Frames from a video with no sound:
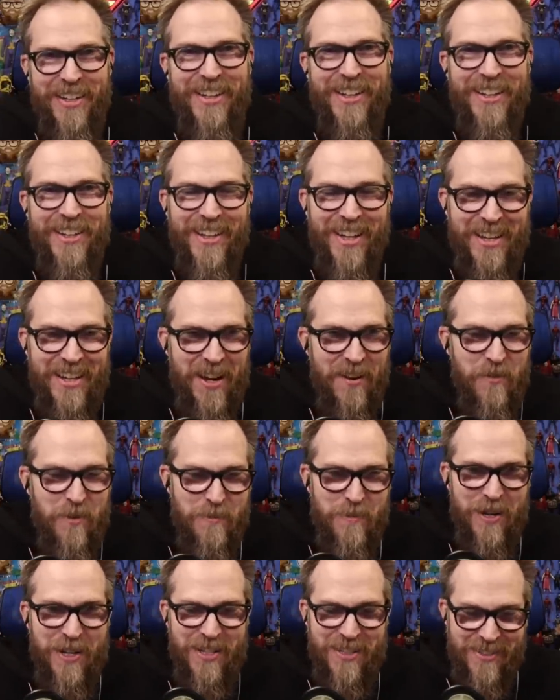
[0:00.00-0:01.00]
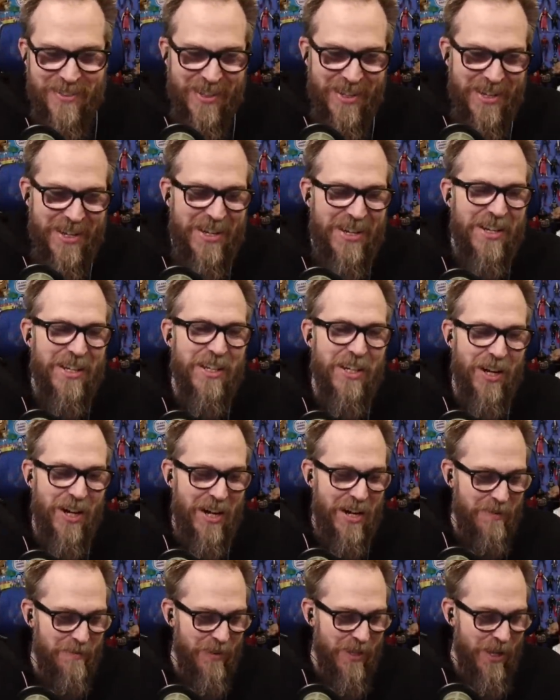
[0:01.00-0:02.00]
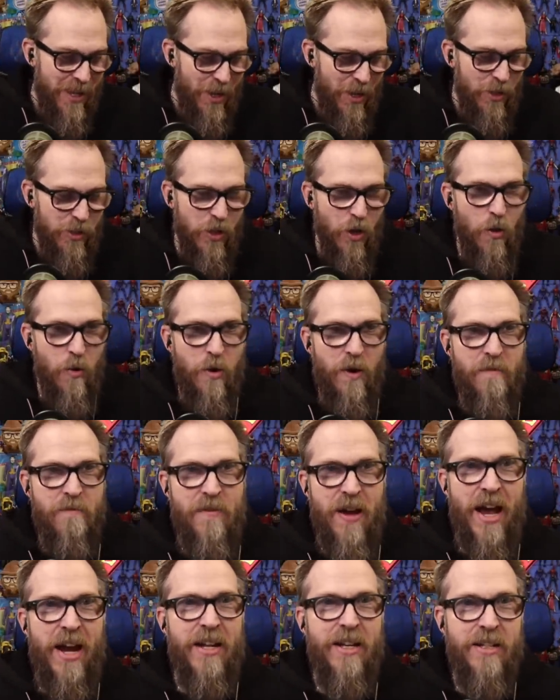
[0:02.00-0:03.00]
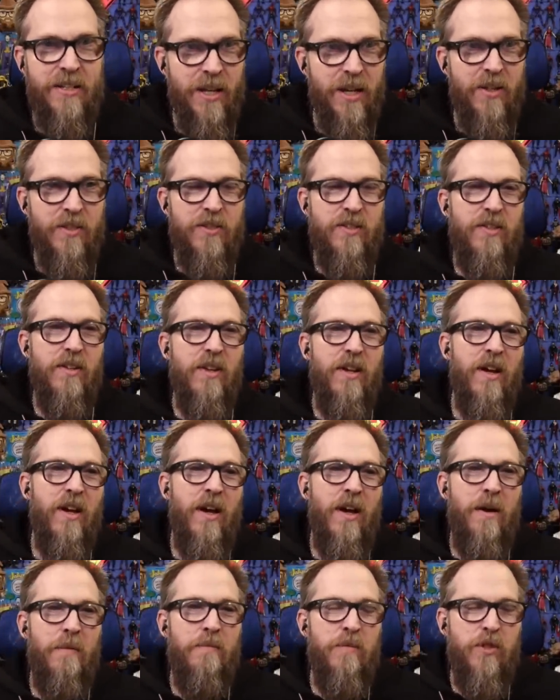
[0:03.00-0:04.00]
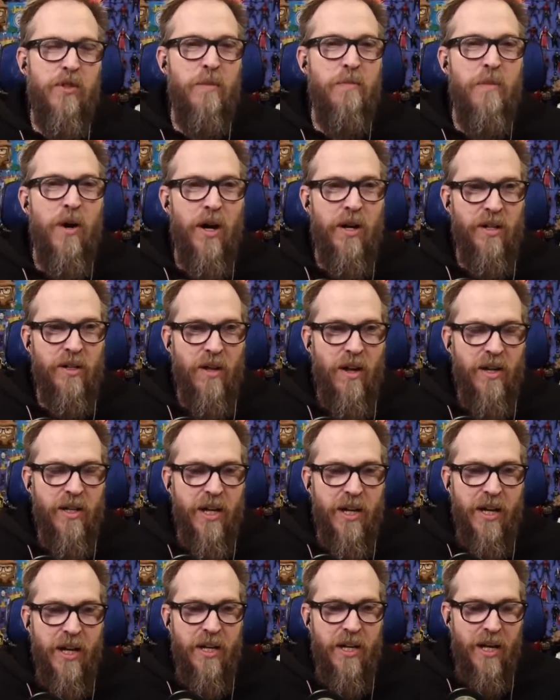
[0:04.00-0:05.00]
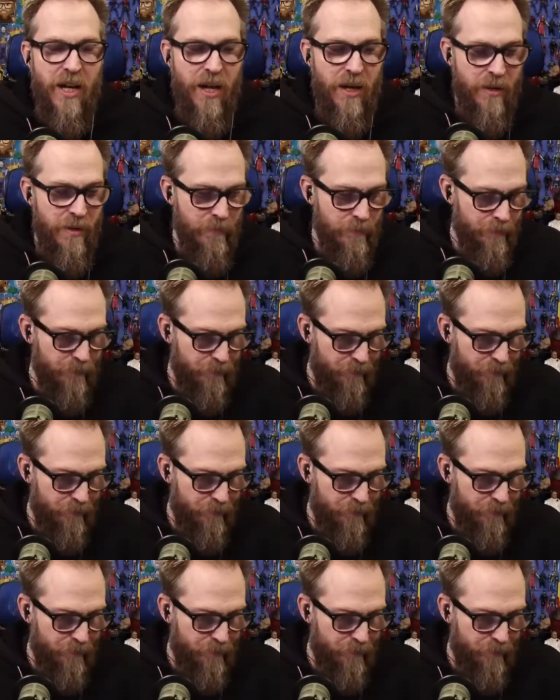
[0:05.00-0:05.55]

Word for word: like everybody's caught. So Vadic does um, some monologuing again.